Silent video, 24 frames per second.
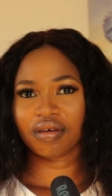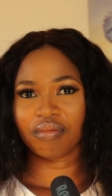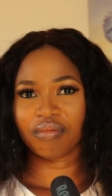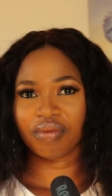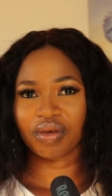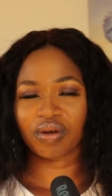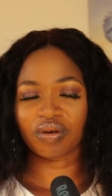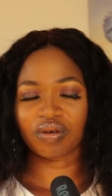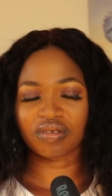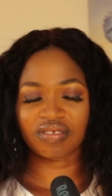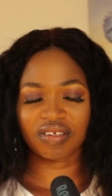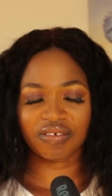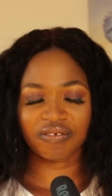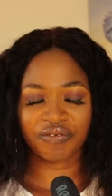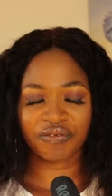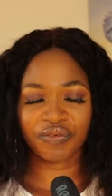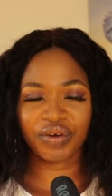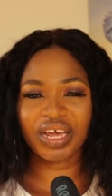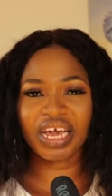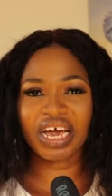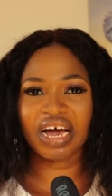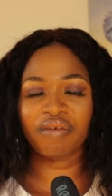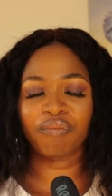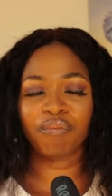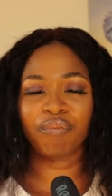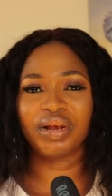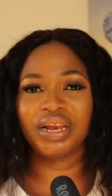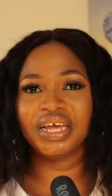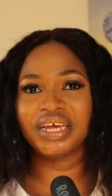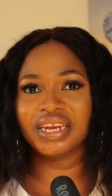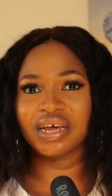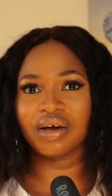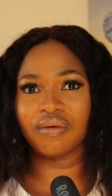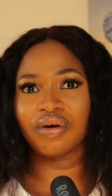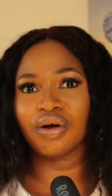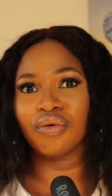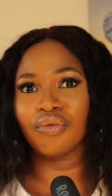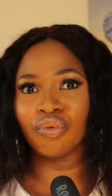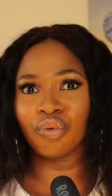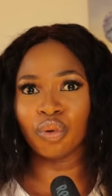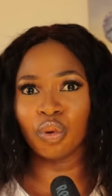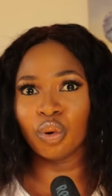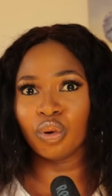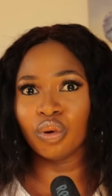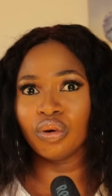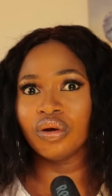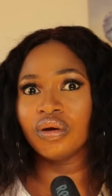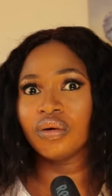Because if we have played our
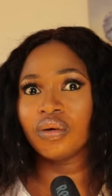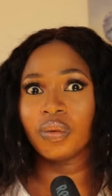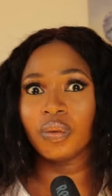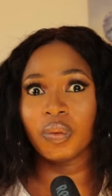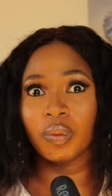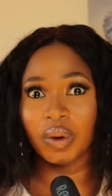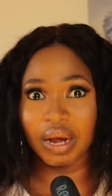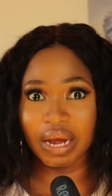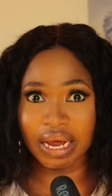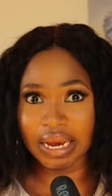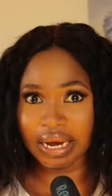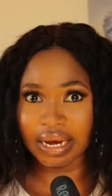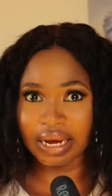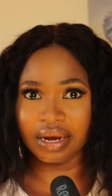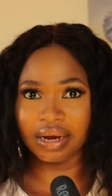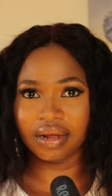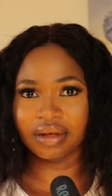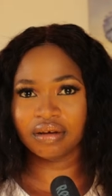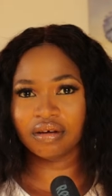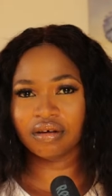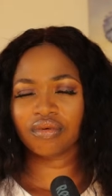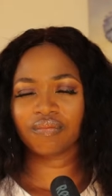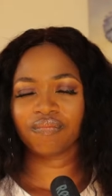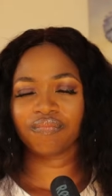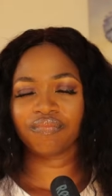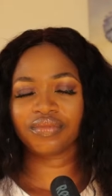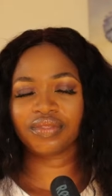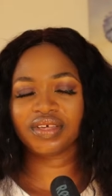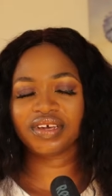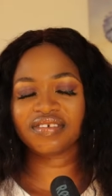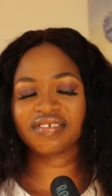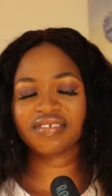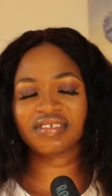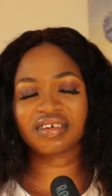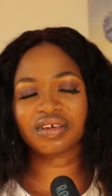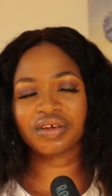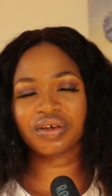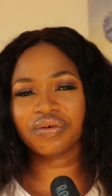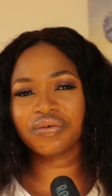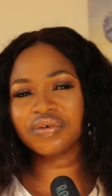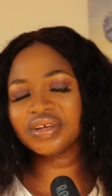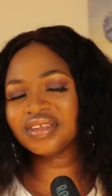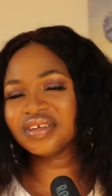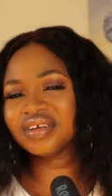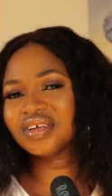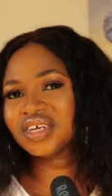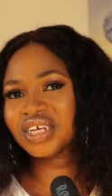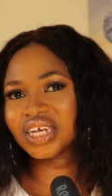role well, the
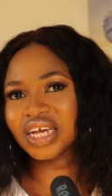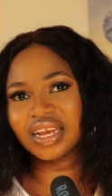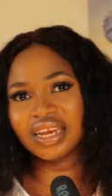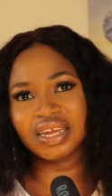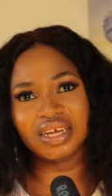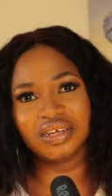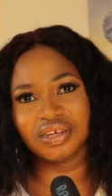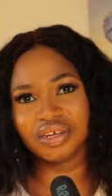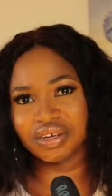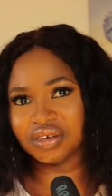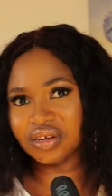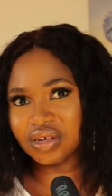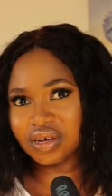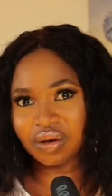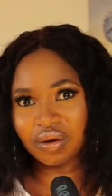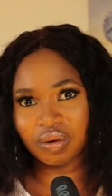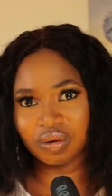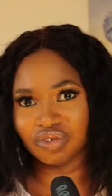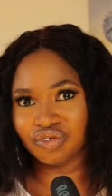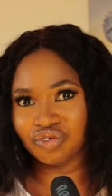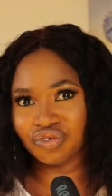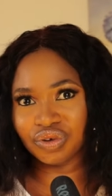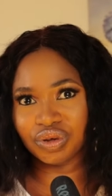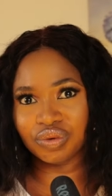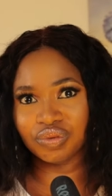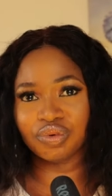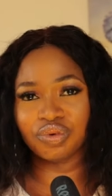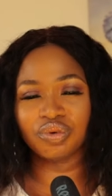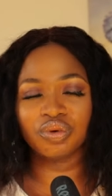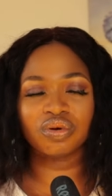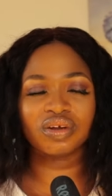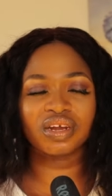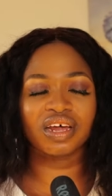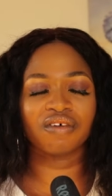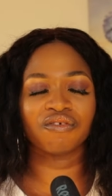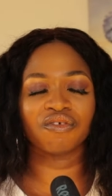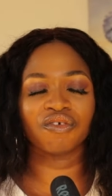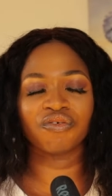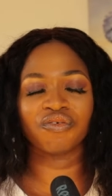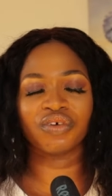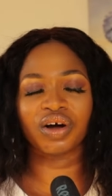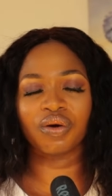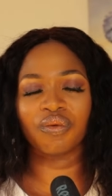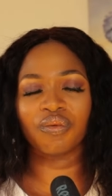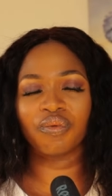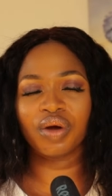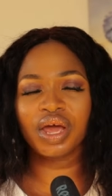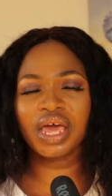security challenge in the country will not have
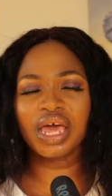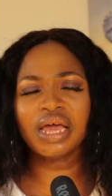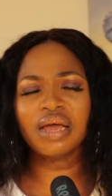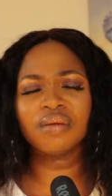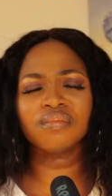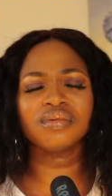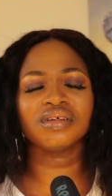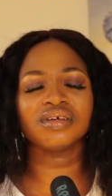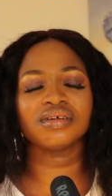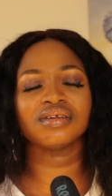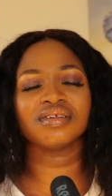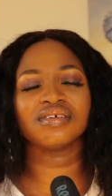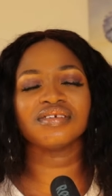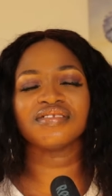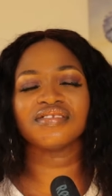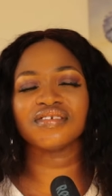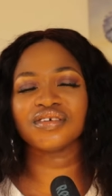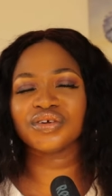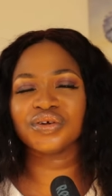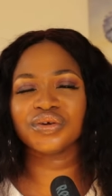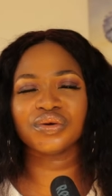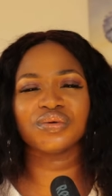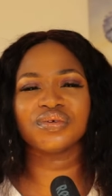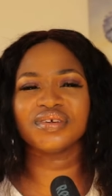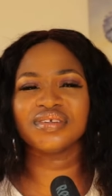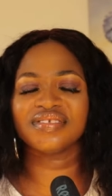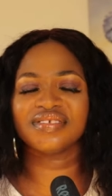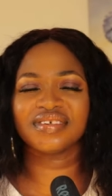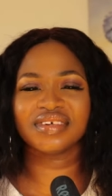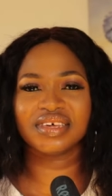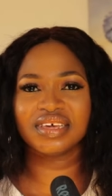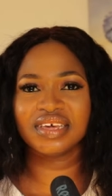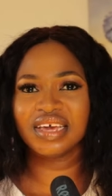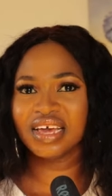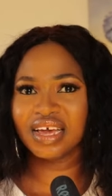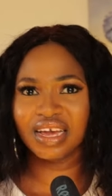overwhelmed the security